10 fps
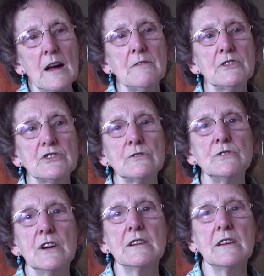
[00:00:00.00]
I was
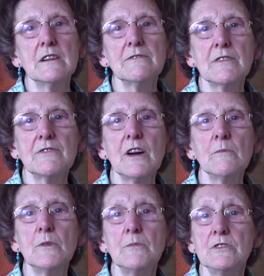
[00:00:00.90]
still young enough, I
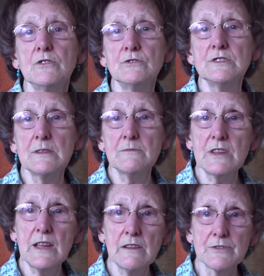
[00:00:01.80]
felt, maybe to do
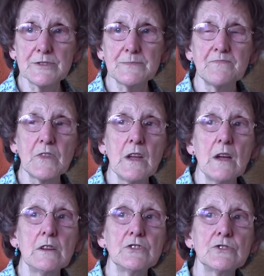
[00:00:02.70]
something else.
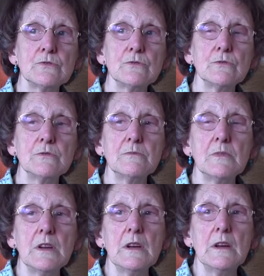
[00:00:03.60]
And so
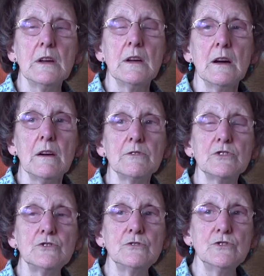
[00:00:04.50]
I
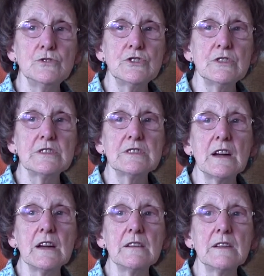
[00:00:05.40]
was due to
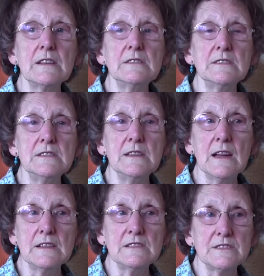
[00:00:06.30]
retire
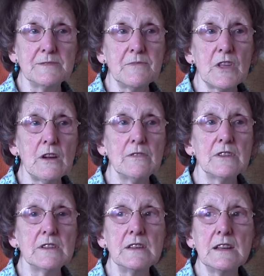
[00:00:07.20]
1990.
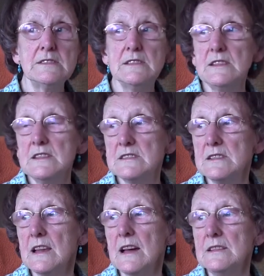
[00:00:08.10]
However, in
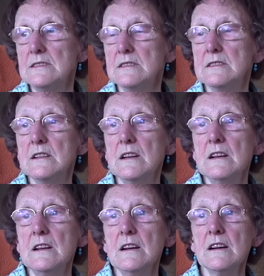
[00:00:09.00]
1989,
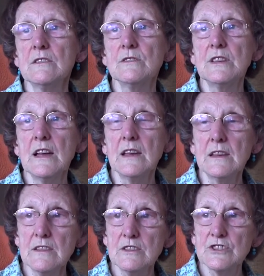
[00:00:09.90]
I got yet
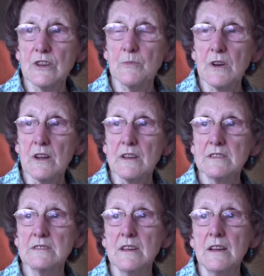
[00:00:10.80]
another
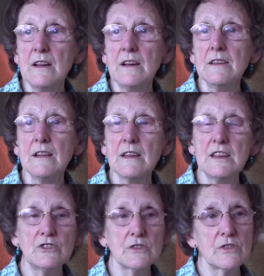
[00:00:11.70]
surprise and a
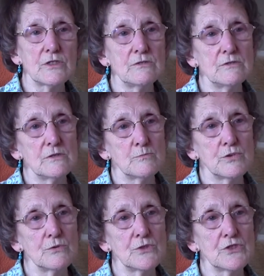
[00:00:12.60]
letter through the
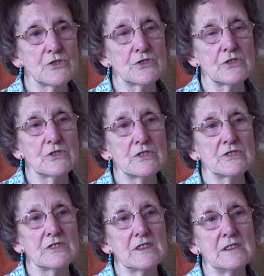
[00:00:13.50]
post to
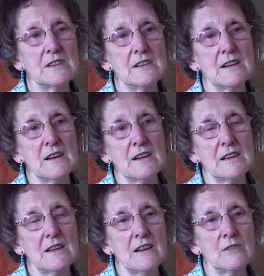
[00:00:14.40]
say
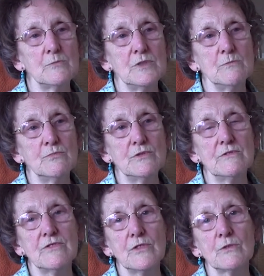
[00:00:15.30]
I had been
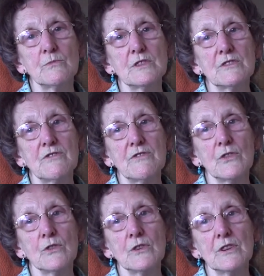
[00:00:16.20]
put forward
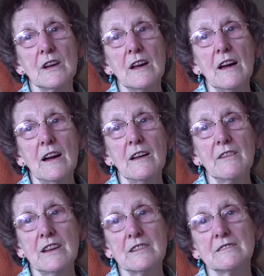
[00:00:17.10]
for a
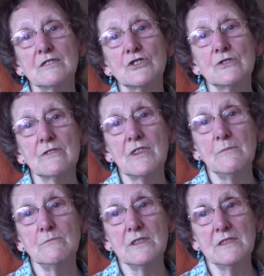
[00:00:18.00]
recognition of
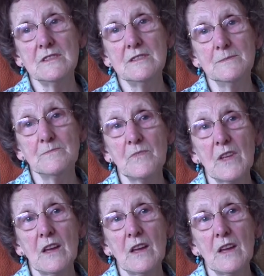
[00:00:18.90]
MBE